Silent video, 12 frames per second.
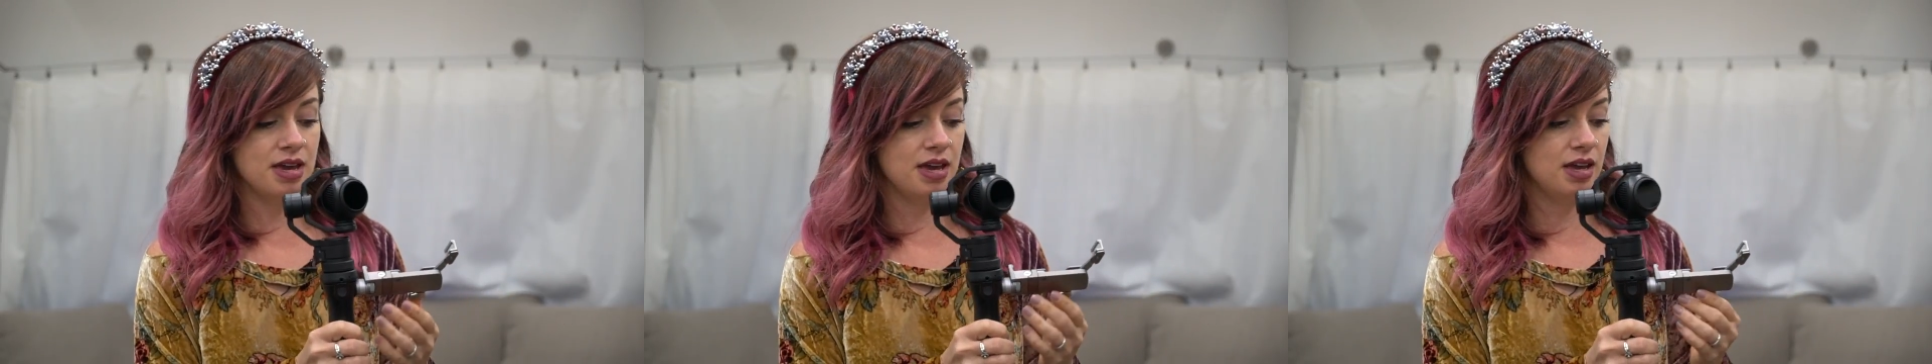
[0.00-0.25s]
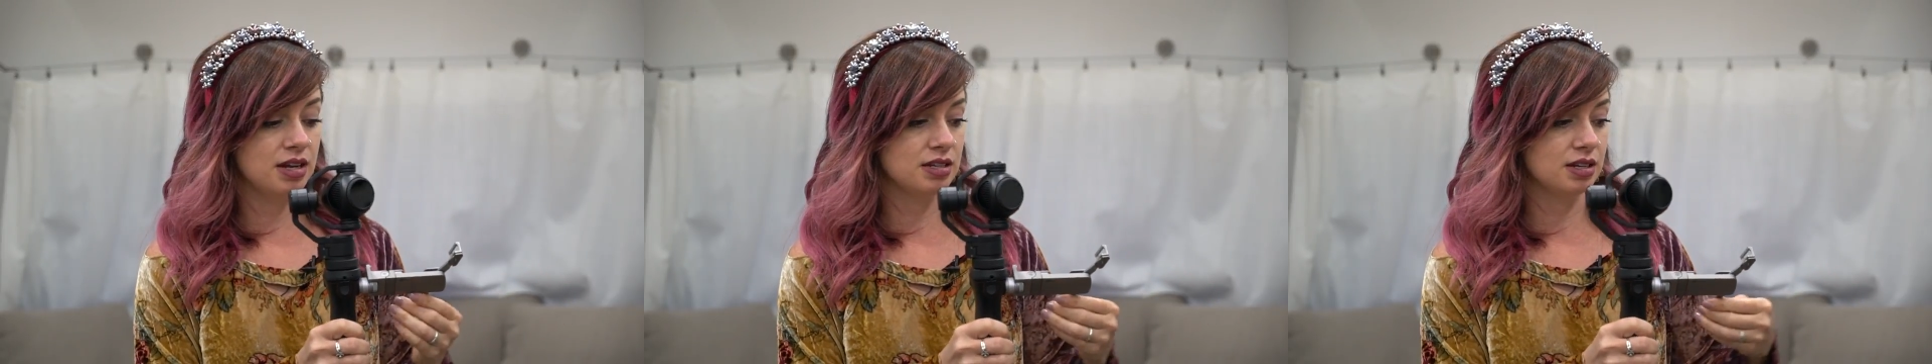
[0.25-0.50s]

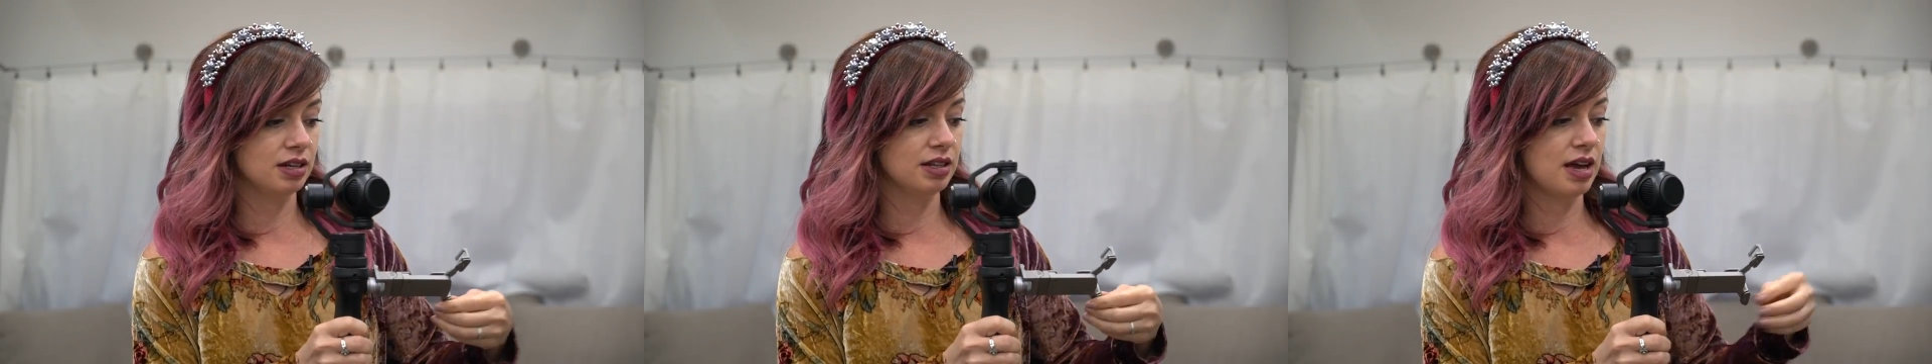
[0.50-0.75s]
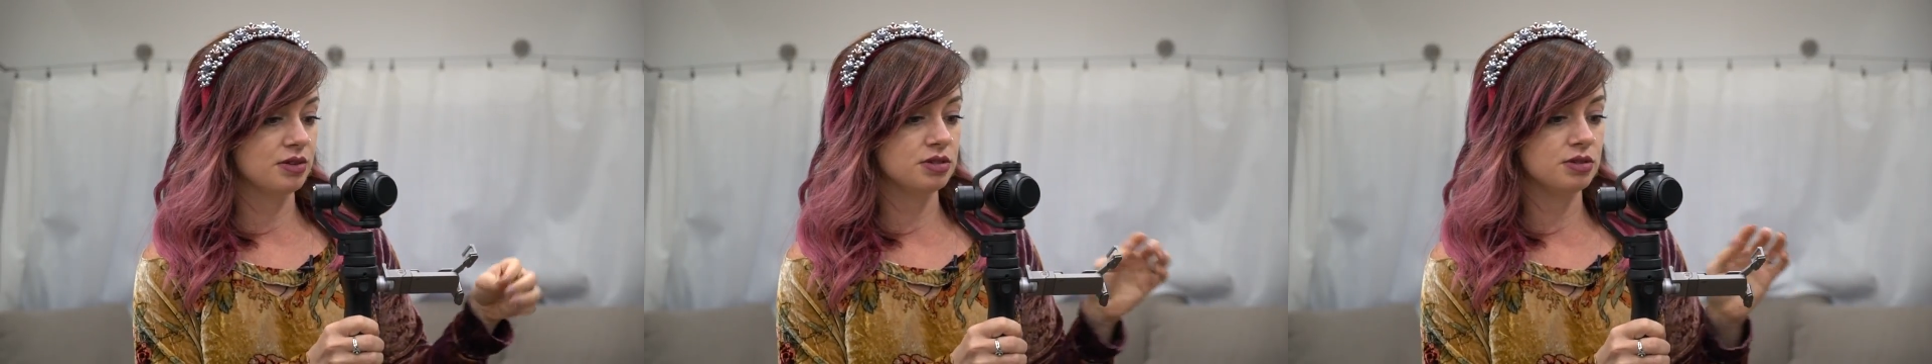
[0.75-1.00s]
and it
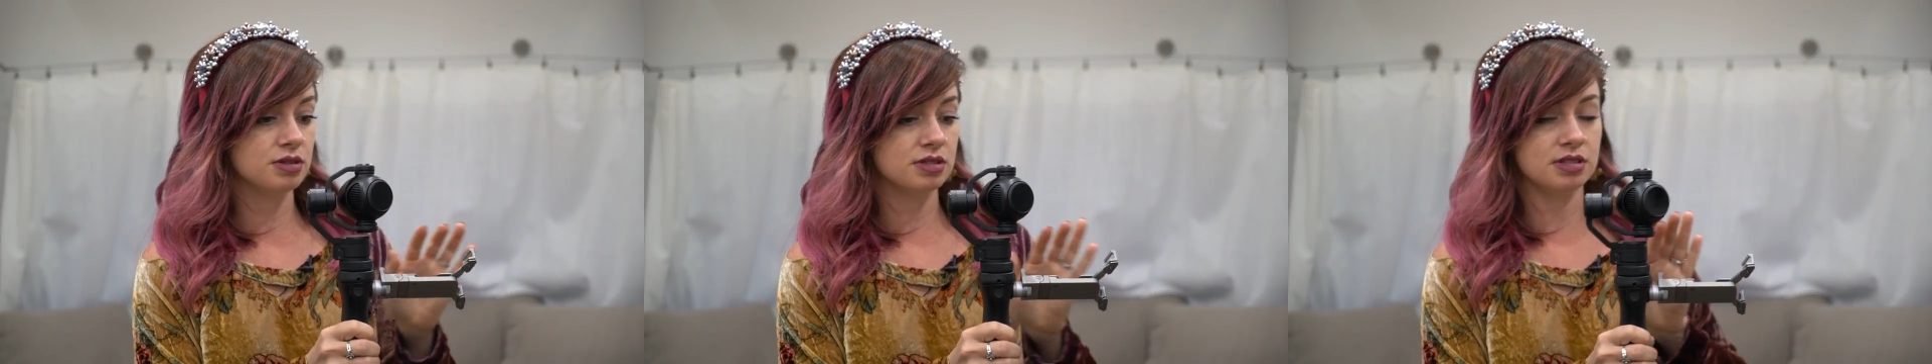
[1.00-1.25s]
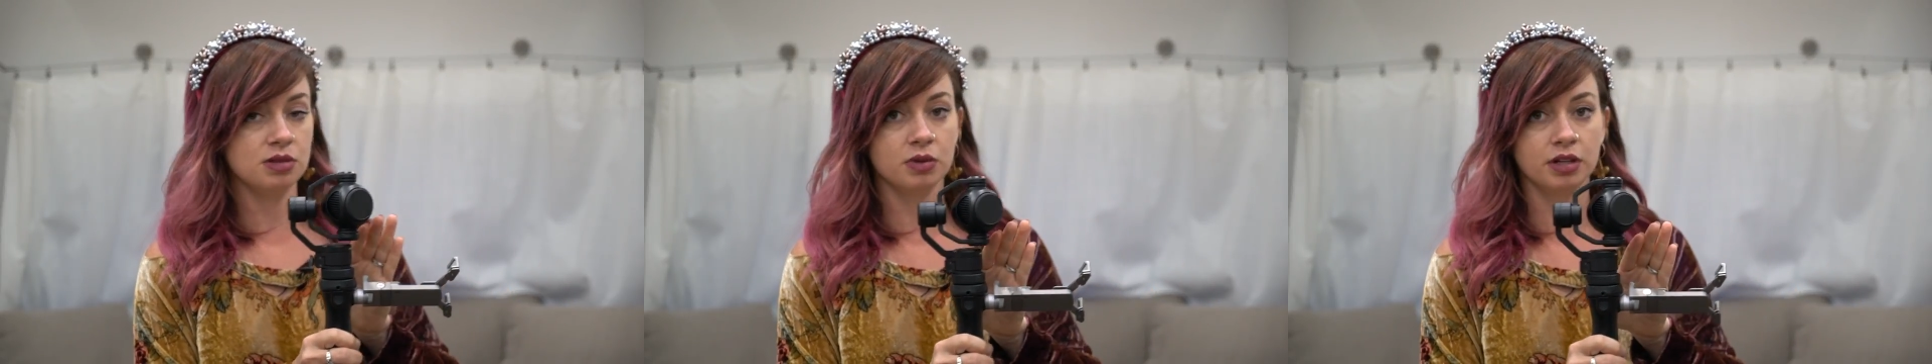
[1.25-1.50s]
allows you to
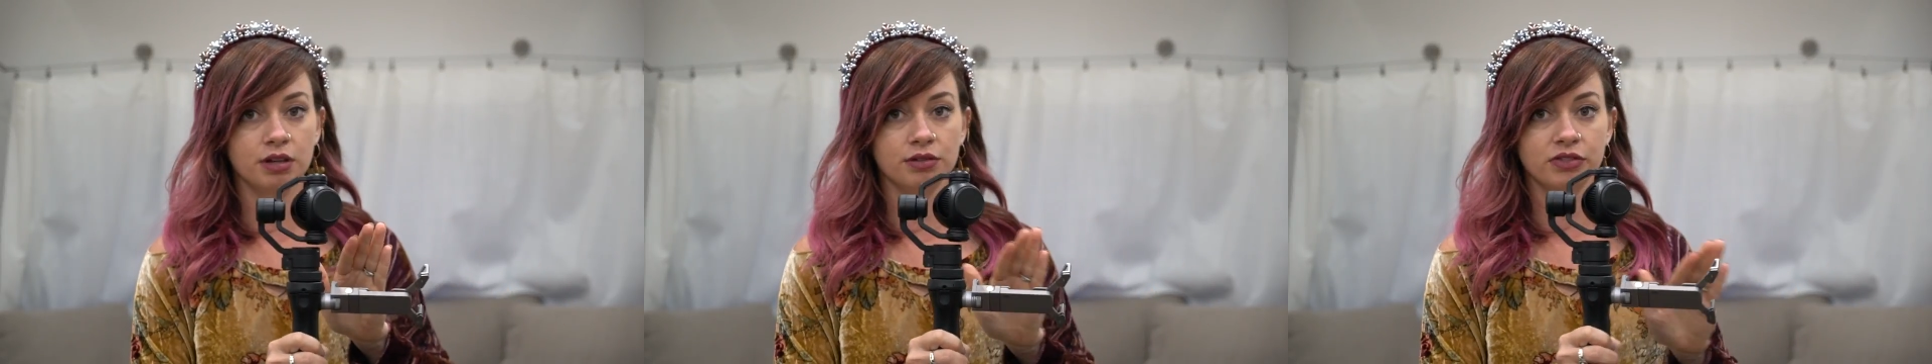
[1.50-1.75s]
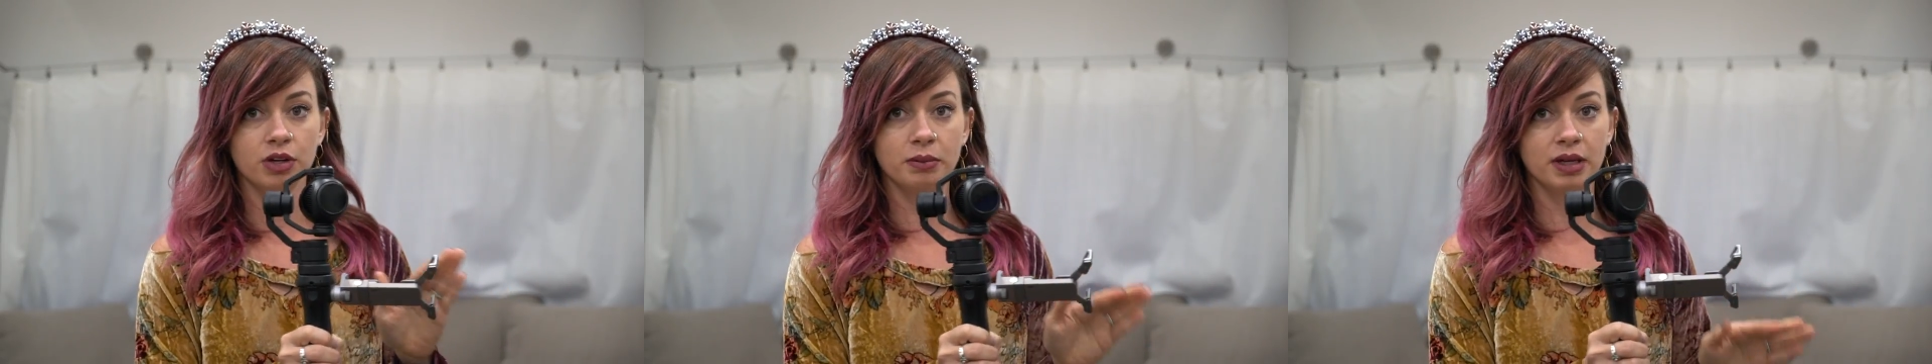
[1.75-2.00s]
see what you're
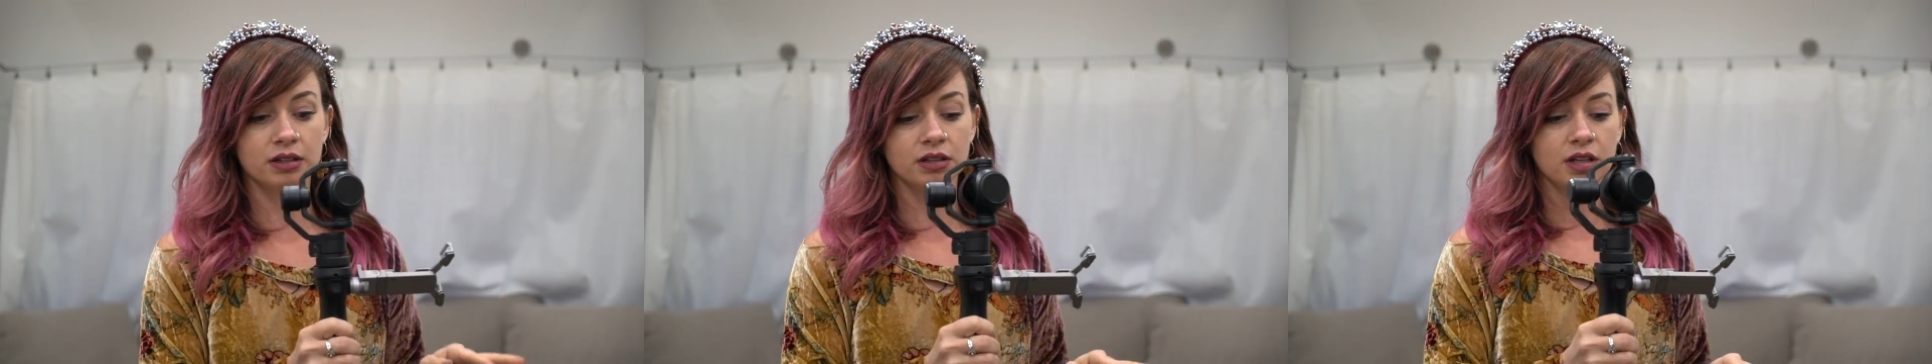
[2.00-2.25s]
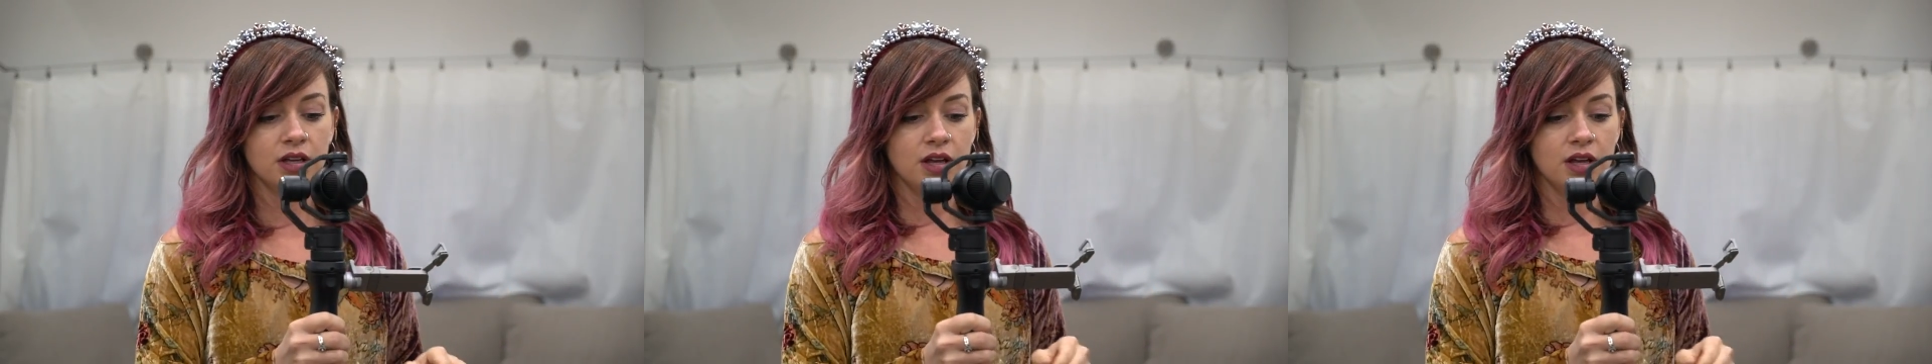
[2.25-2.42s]
filming